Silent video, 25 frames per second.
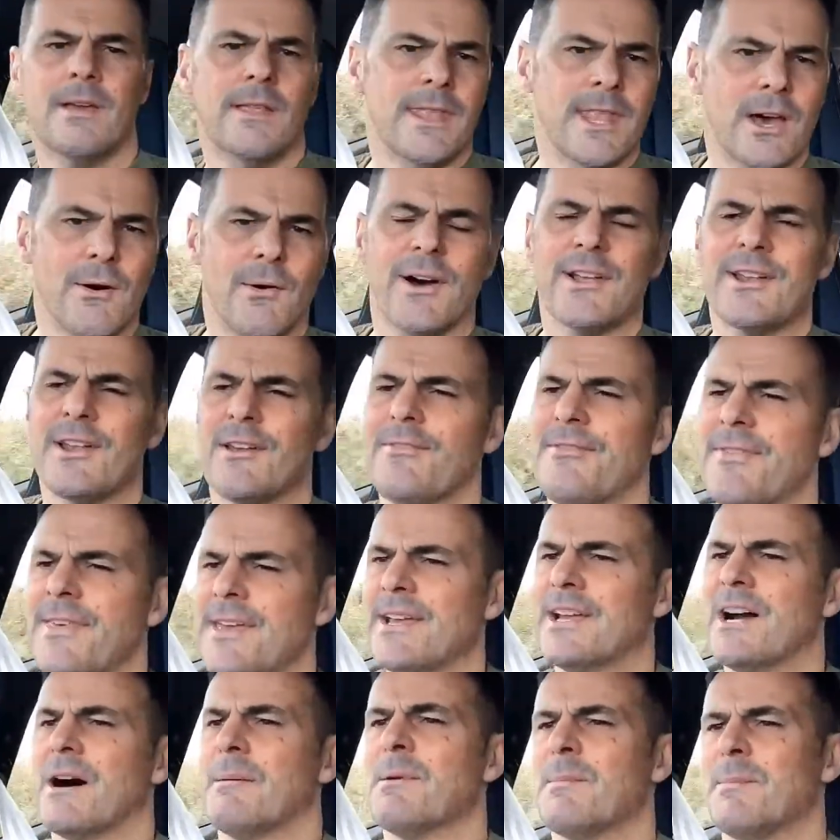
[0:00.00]
Now, I don't
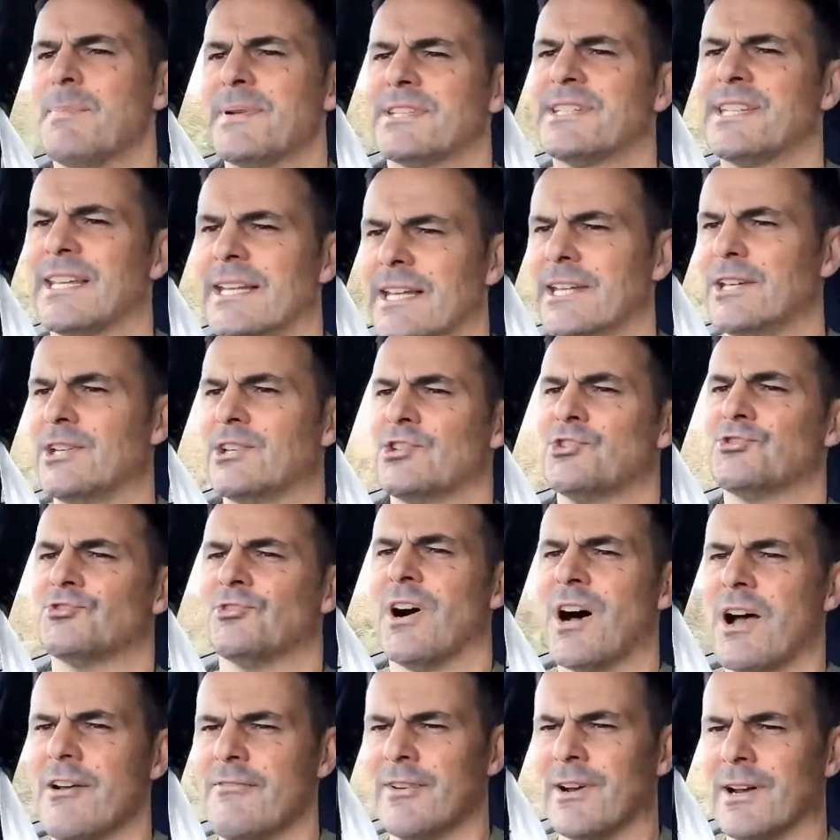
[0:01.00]
think I'm a particularly good
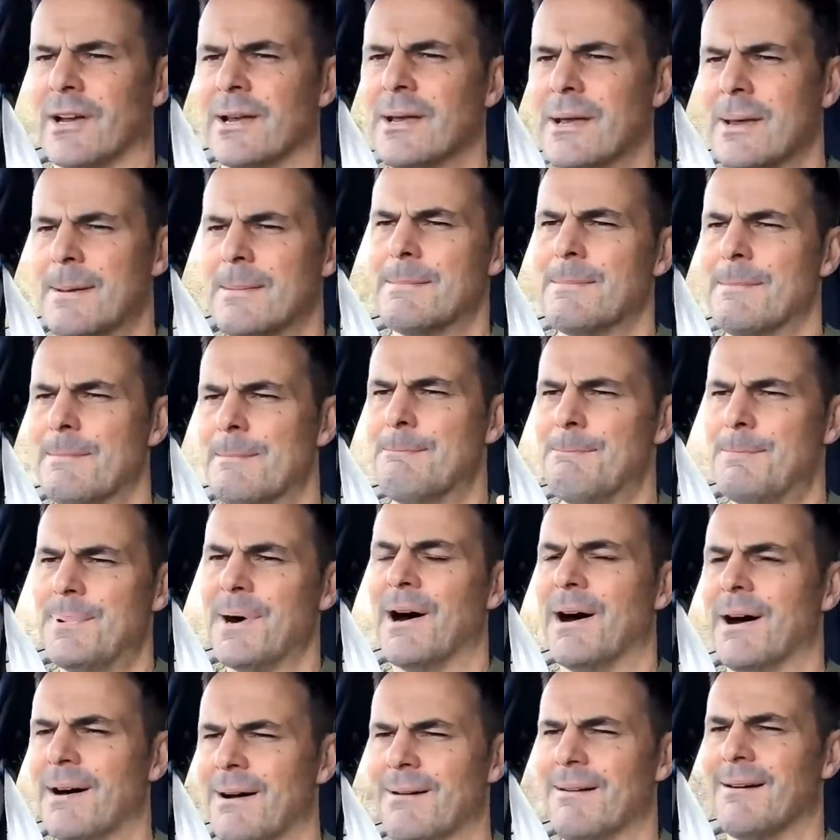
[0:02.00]
driver,
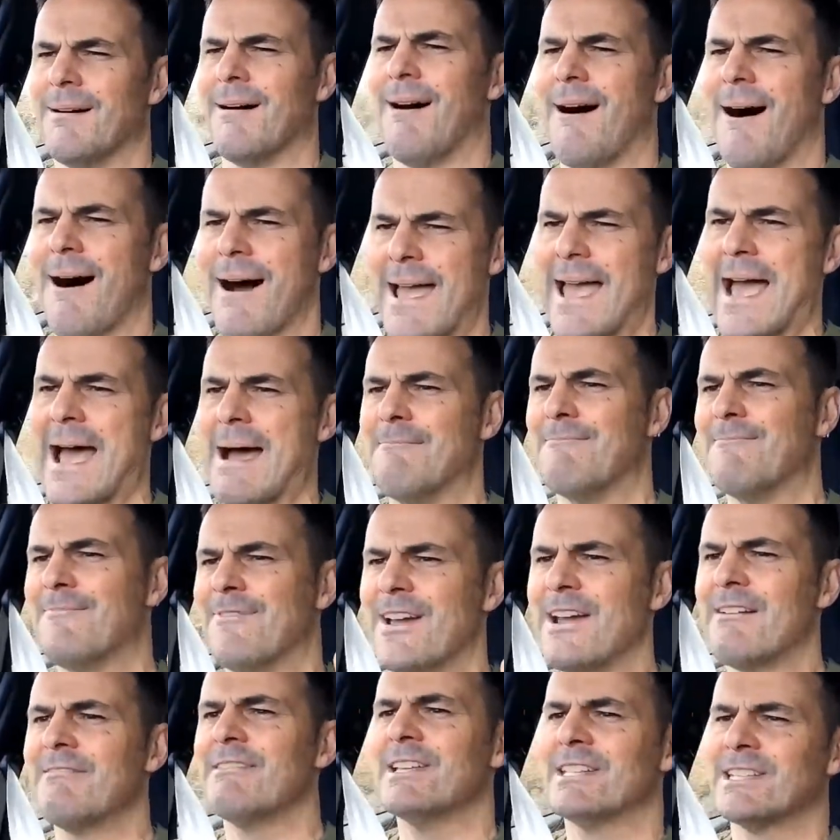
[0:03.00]
but I am
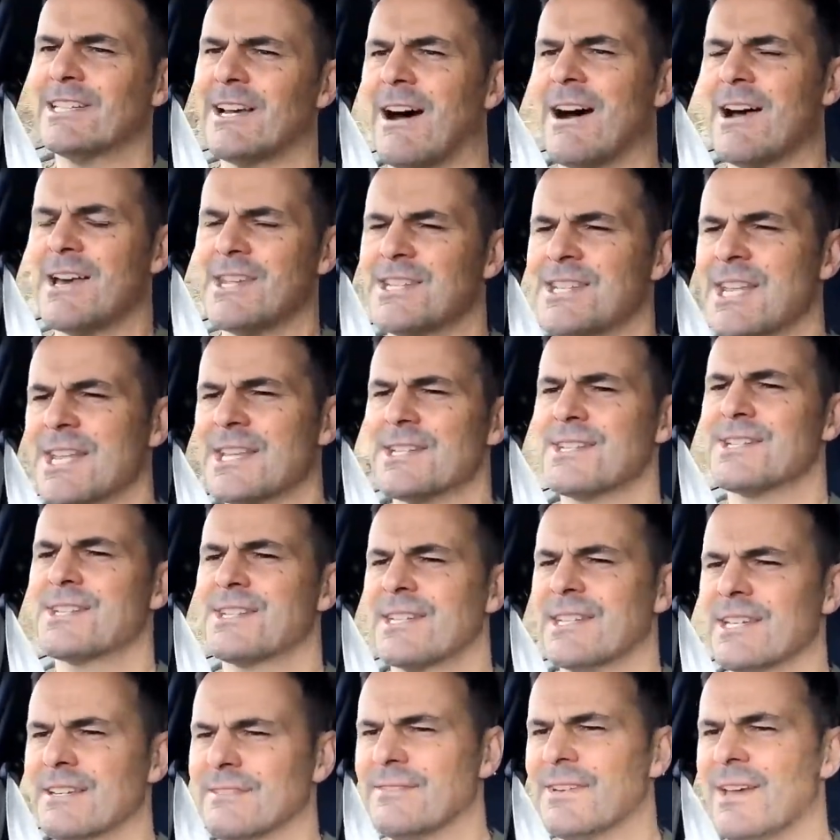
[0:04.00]
very tyre
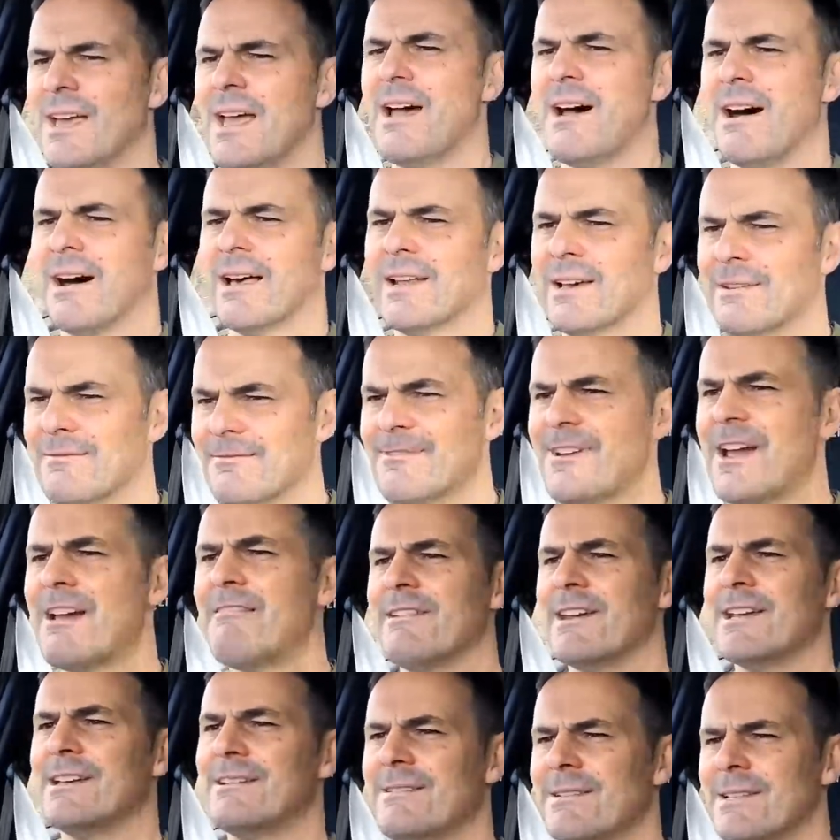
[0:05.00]
sensitive and I'm
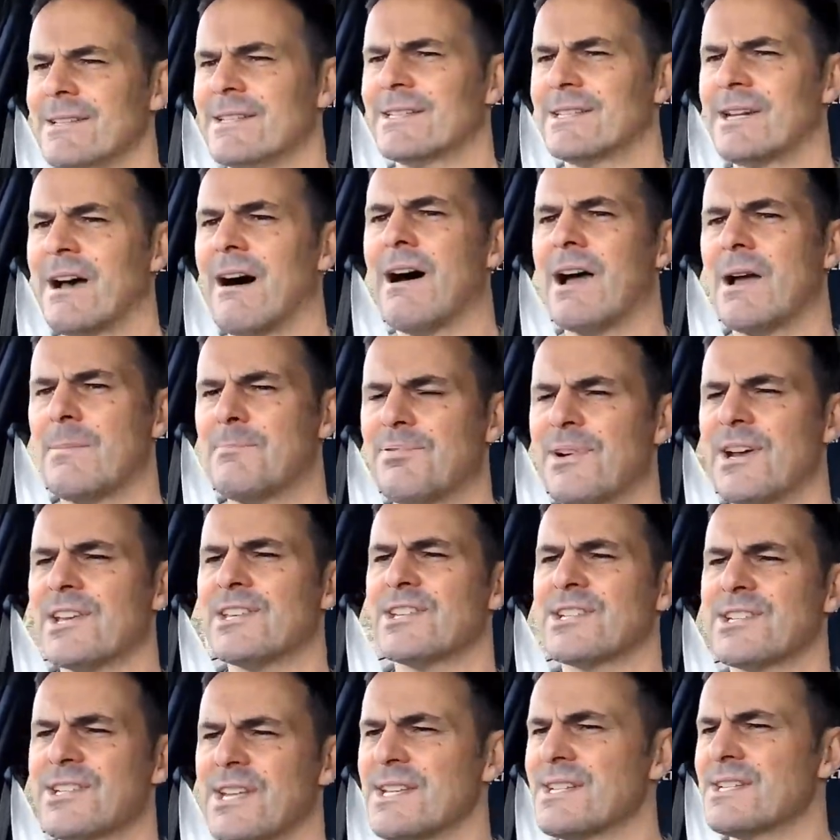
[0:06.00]
very tyre
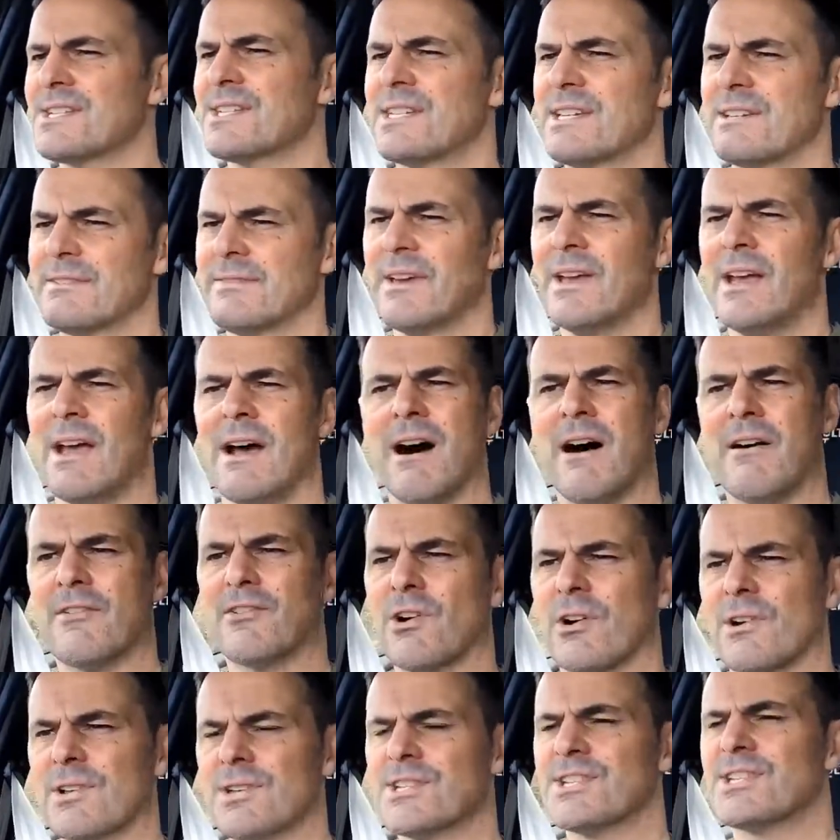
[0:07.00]
pressure sensitive. I've
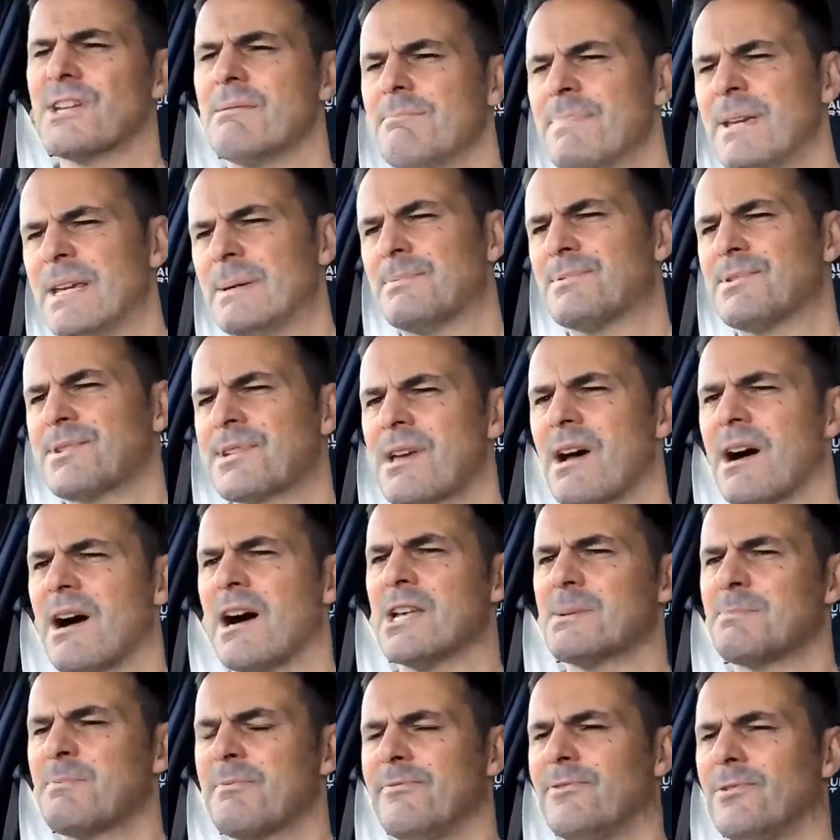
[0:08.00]
got in some people's
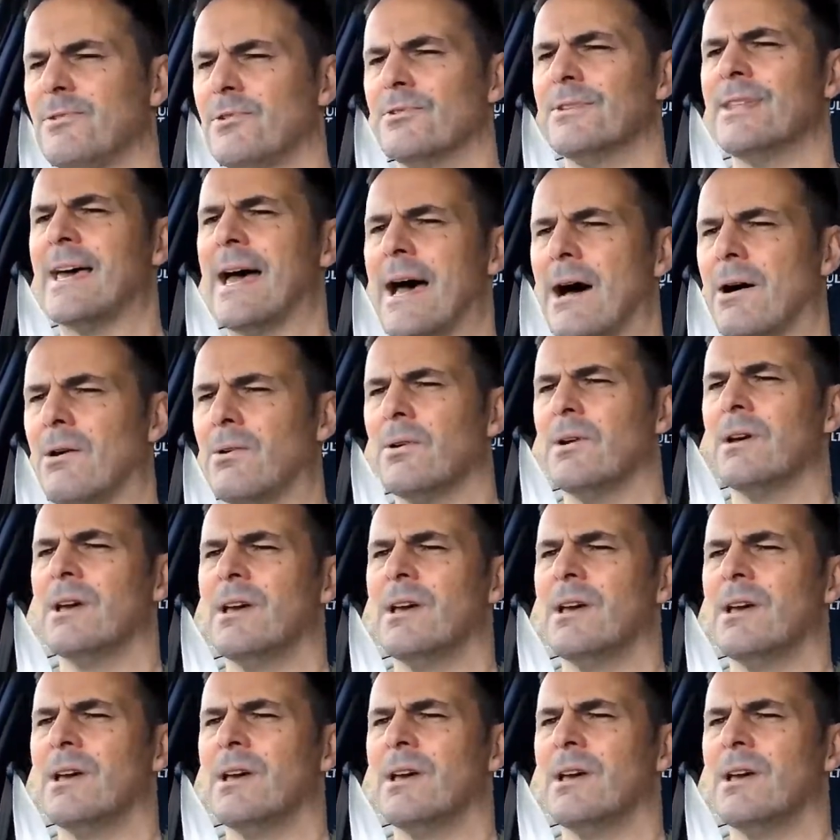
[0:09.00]
cars before now.